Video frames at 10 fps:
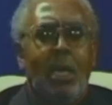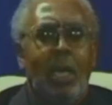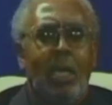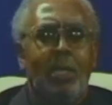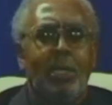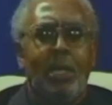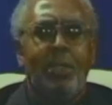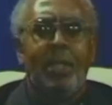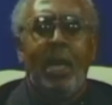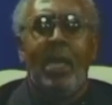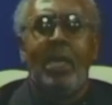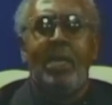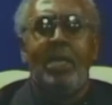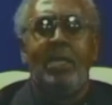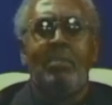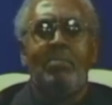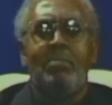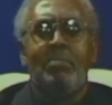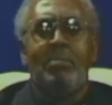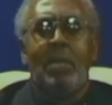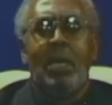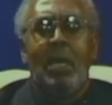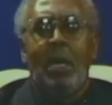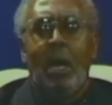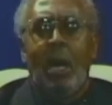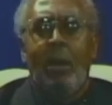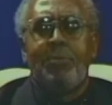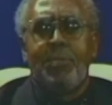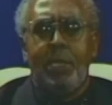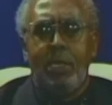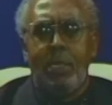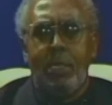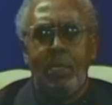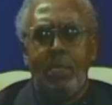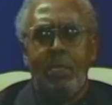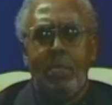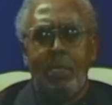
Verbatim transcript: In the name of Jesus.